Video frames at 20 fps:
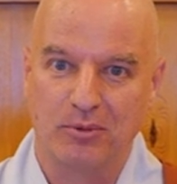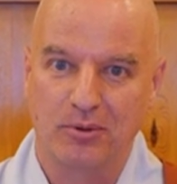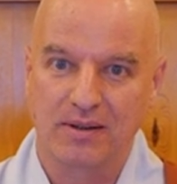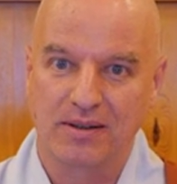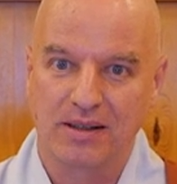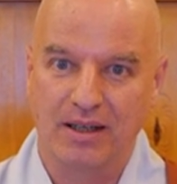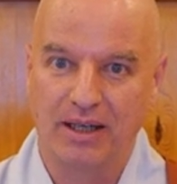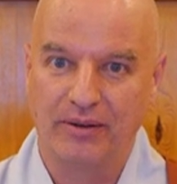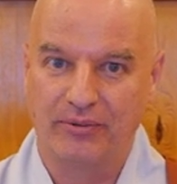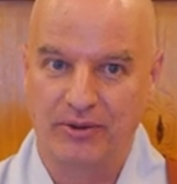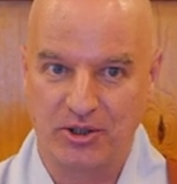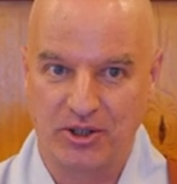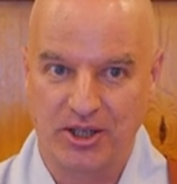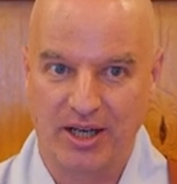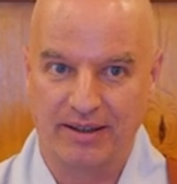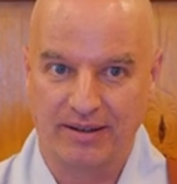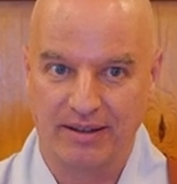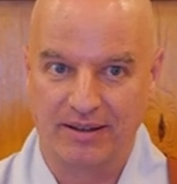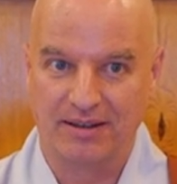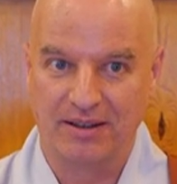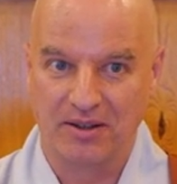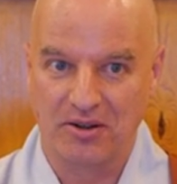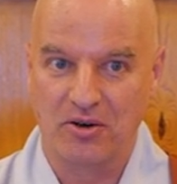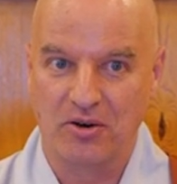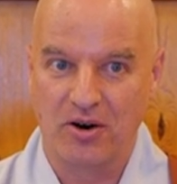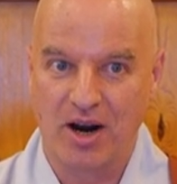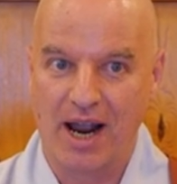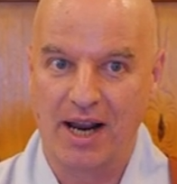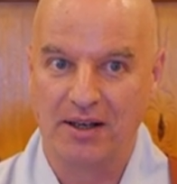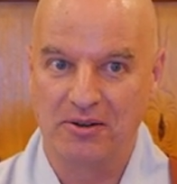Bosal if you chant it in the
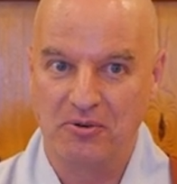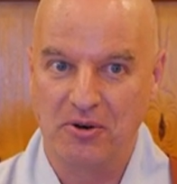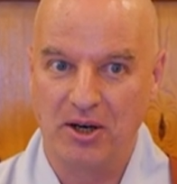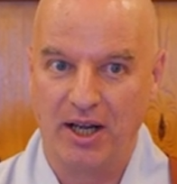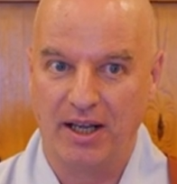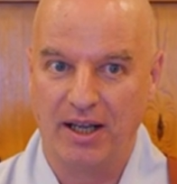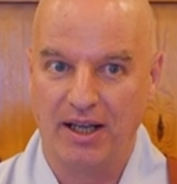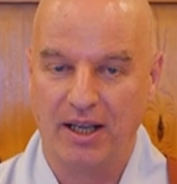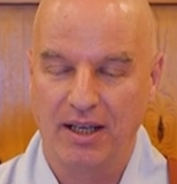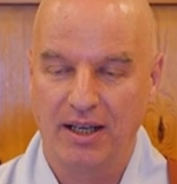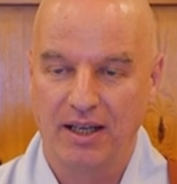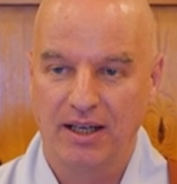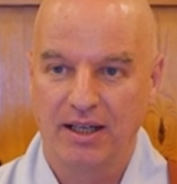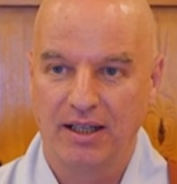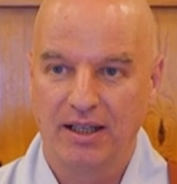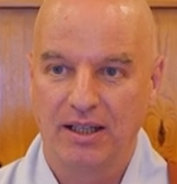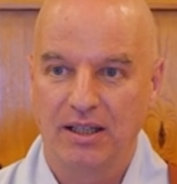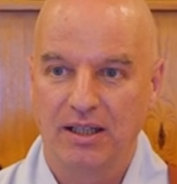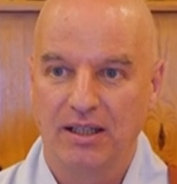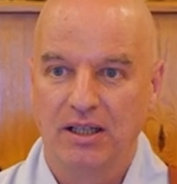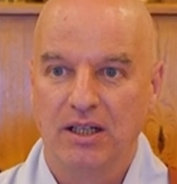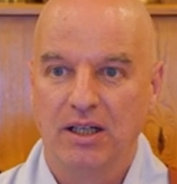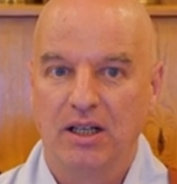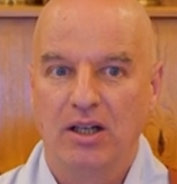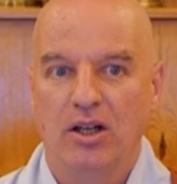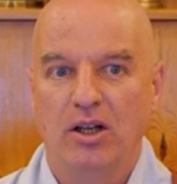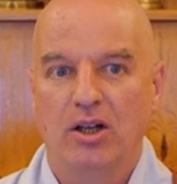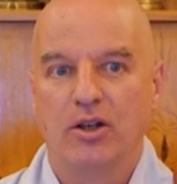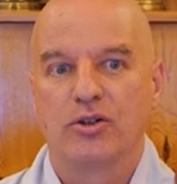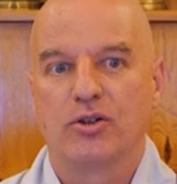right way.
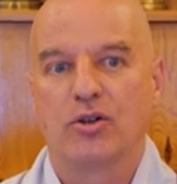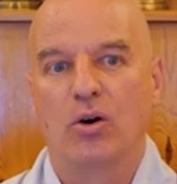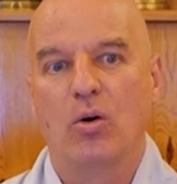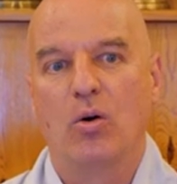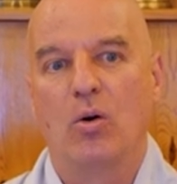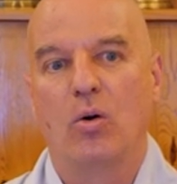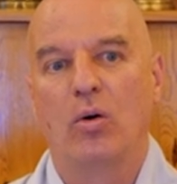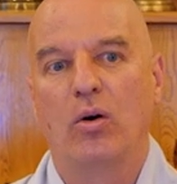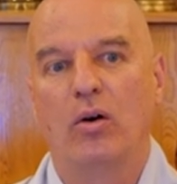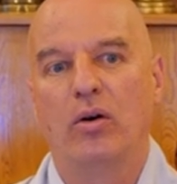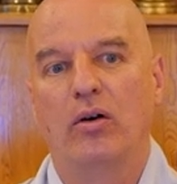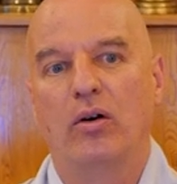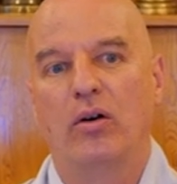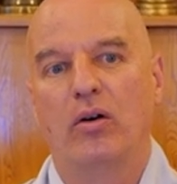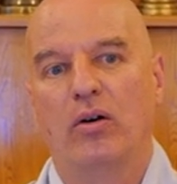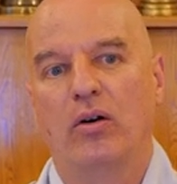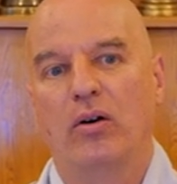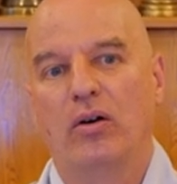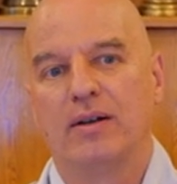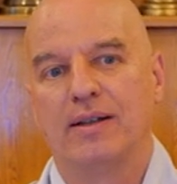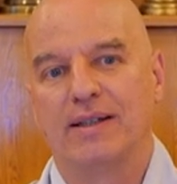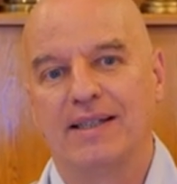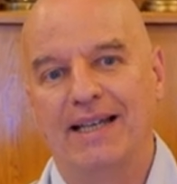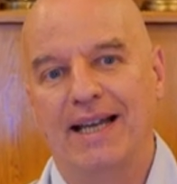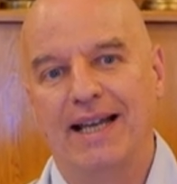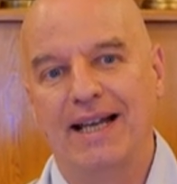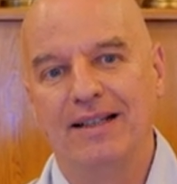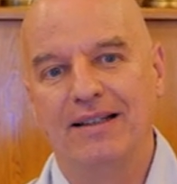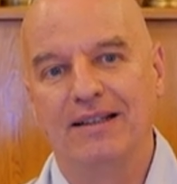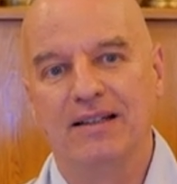So
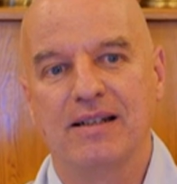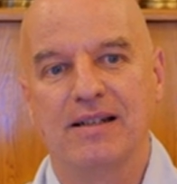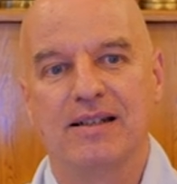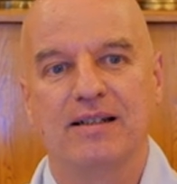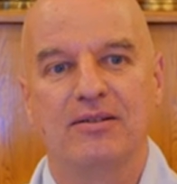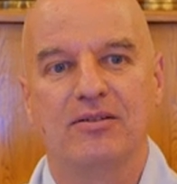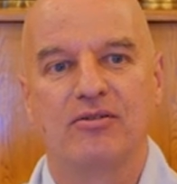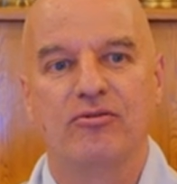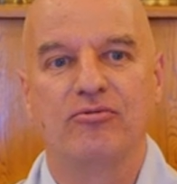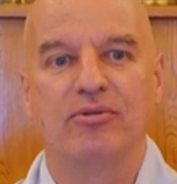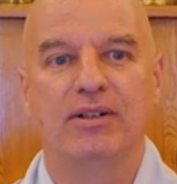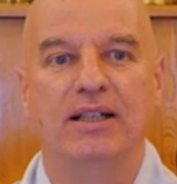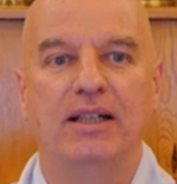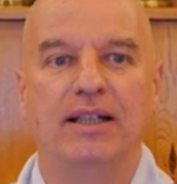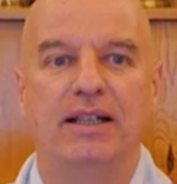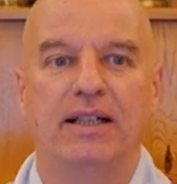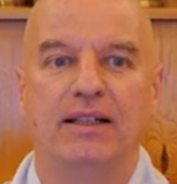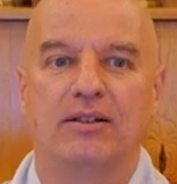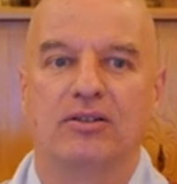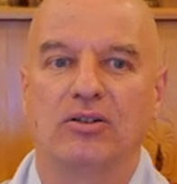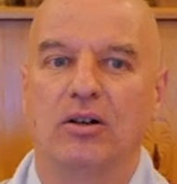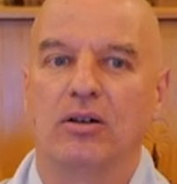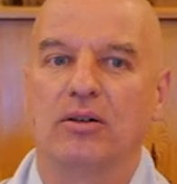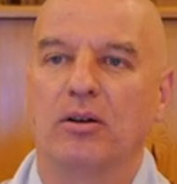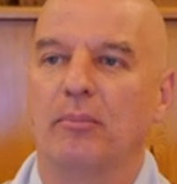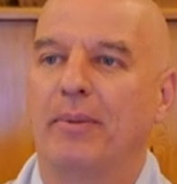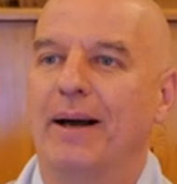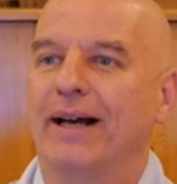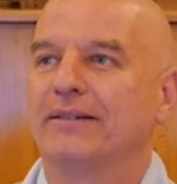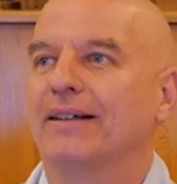Zen doesn't really talk
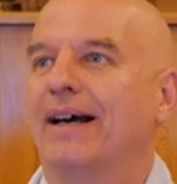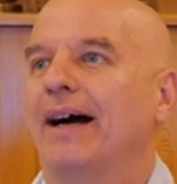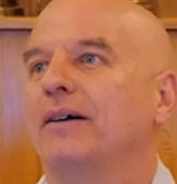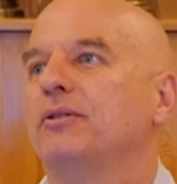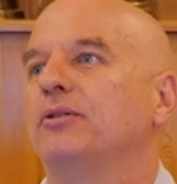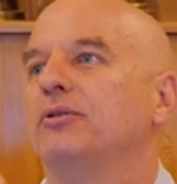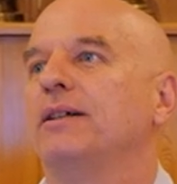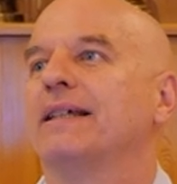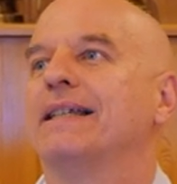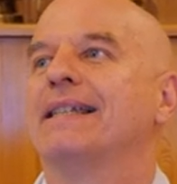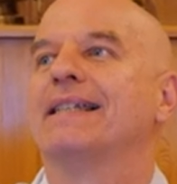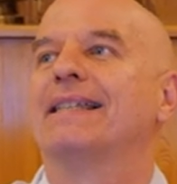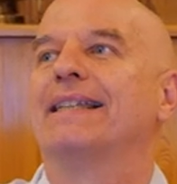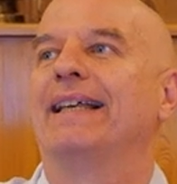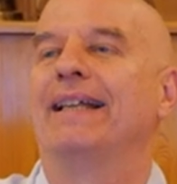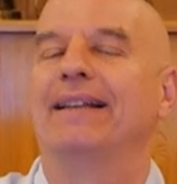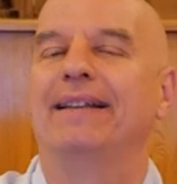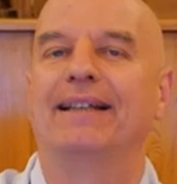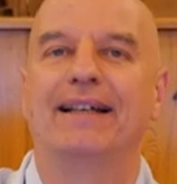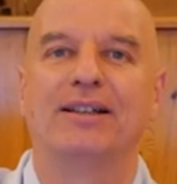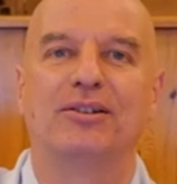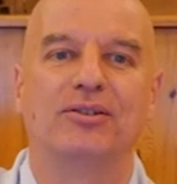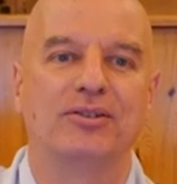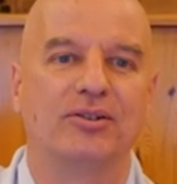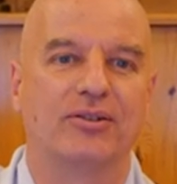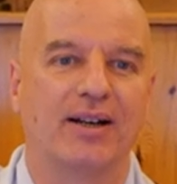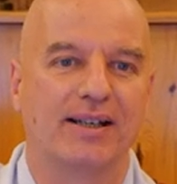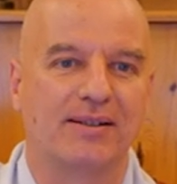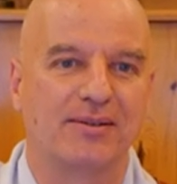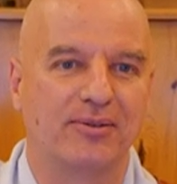about how to extend that to the
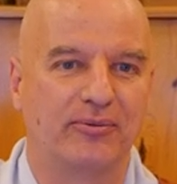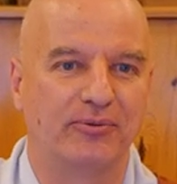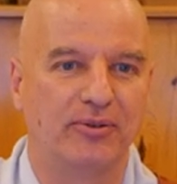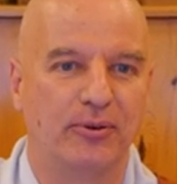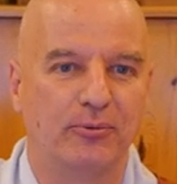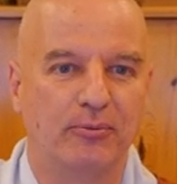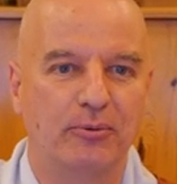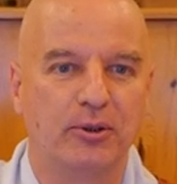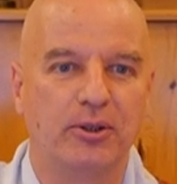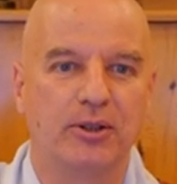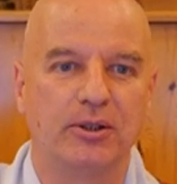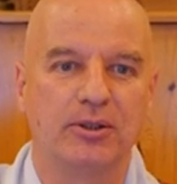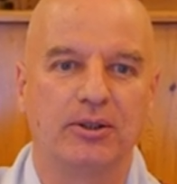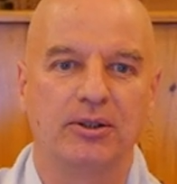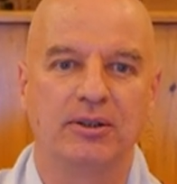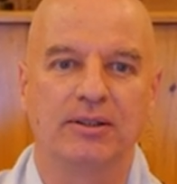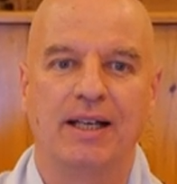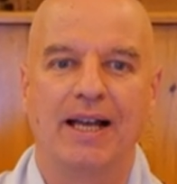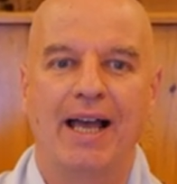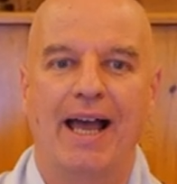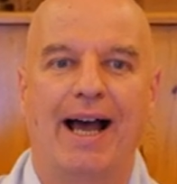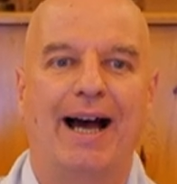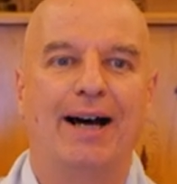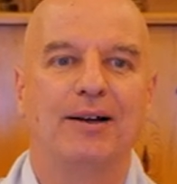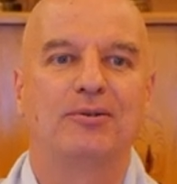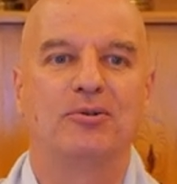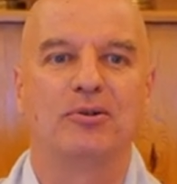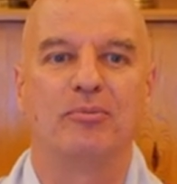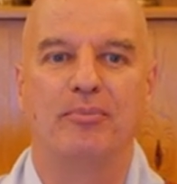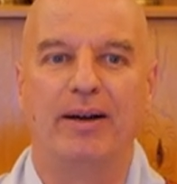rest of the world, how
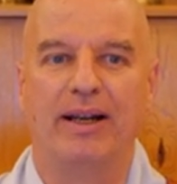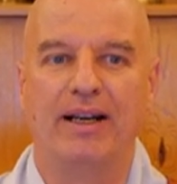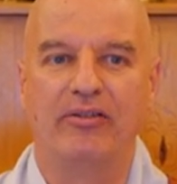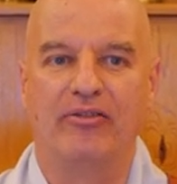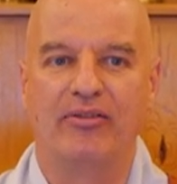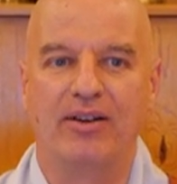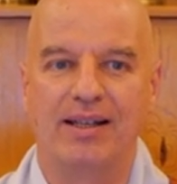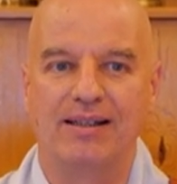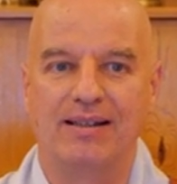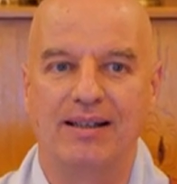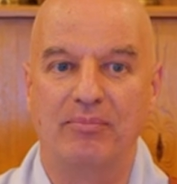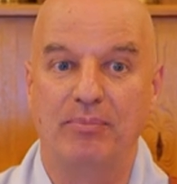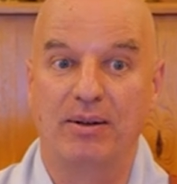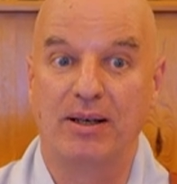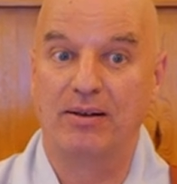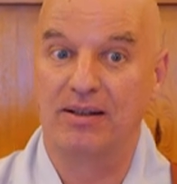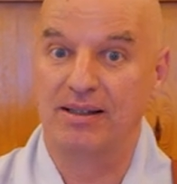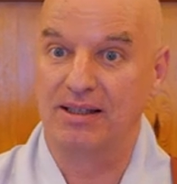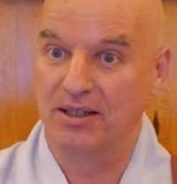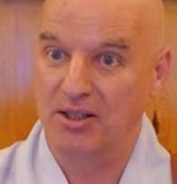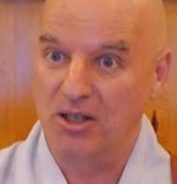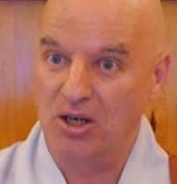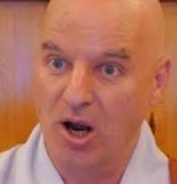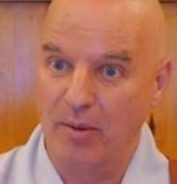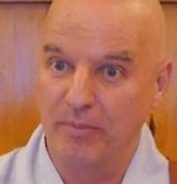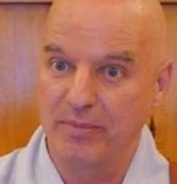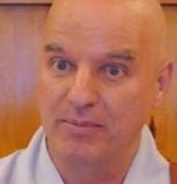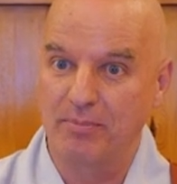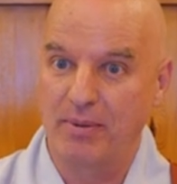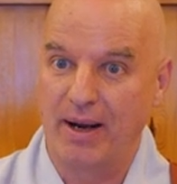to manifest it, because it
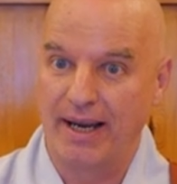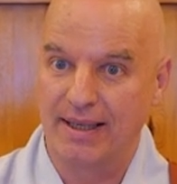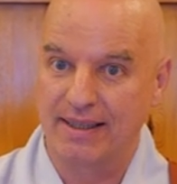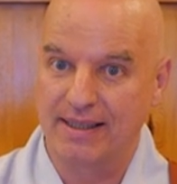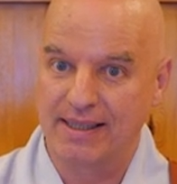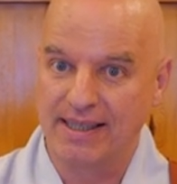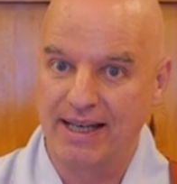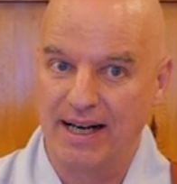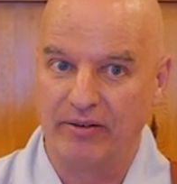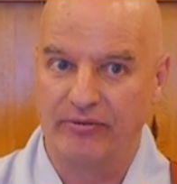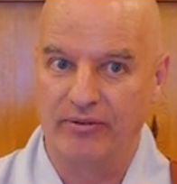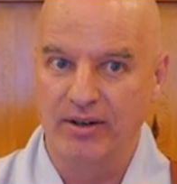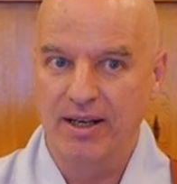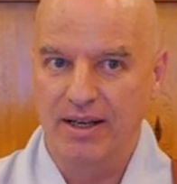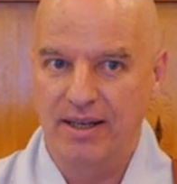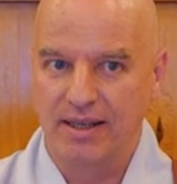comes by itself.